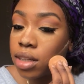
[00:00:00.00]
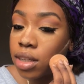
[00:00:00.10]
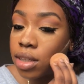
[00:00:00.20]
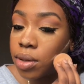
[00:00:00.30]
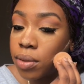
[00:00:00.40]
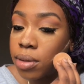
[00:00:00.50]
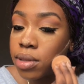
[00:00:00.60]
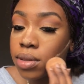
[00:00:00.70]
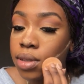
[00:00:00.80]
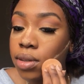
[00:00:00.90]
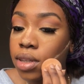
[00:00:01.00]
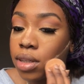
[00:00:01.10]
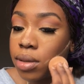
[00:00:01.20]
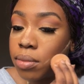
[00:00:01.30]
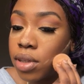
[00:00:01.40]
don't know why I'm still doing
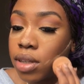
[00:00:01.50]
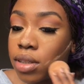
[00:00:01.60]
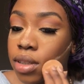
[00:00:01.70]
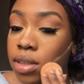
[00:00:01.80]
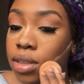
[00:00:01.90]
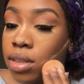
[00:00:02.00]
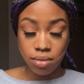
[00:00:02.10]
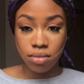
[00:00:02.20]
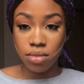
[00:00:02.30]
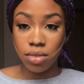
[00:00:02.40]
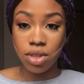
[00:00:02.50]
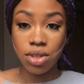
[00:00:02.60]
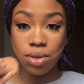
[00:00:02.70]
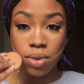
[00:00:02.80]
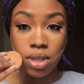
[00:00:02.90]
it, but it's
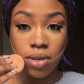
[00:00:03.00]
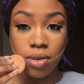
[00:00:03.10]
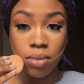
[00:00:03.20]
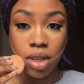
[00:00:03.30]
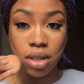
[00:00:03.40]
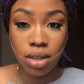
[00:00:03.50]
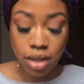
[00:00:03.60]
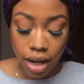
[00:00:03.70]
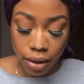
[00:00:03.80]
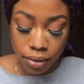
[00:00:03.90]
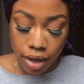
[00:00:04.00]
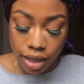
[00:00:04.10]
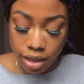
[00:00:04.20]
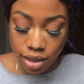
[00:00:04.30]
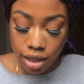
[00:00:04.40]
just routine for me now at
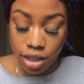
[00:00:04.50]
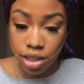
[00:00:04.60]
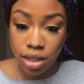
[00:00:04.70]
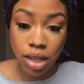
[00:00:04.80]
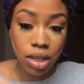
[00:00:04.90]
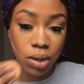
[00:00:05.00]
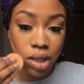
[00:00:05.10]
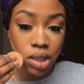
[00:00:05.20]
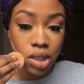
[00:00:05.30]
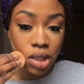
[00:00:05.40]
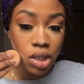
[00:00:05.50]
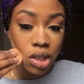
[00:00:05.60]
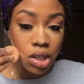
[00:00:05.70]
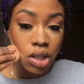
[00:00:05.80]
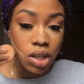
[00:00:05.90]
this stage anyways.
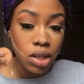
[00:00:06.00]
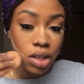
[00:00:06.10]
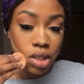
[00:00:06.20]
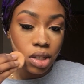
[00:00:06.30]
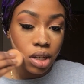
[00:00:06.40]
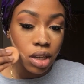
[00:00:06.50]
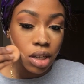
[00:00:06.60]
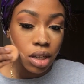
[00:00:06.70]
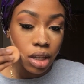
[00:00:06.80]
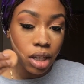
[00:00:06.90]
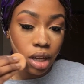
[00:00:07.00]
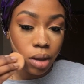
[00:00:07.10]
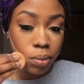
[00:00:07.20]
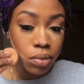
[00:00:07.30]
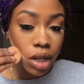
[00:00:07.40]
So yeah,
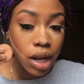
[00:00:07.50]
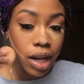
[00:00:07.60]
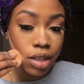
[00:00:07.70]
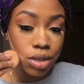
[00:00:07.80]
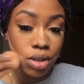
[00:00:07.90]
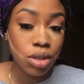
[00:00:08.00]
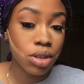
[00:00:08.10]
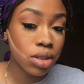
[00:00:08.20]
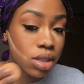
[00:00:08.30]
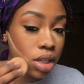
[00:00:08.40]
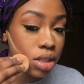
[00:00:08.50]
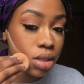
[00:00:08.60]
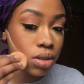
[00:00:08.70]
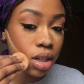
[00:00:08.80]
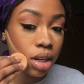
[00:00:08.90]
I do tend to
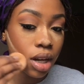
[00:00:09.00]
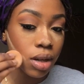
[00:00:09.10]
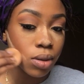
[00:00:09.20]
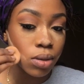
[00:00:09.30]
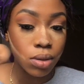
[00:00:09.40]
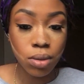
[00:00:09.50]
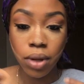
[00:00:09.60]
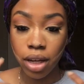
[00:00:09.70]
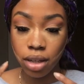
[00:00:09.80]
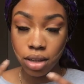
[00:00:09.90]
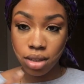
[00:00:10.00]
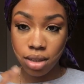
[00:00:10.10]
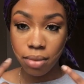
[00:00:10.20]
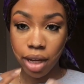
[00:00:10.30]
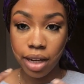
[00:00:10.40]
drag it out all the way
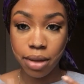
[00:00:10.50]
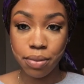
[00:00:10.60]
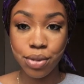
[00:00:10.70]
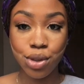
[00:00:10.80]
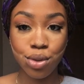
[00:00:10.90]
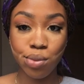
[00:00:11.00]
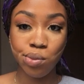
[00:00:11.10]
to my lips.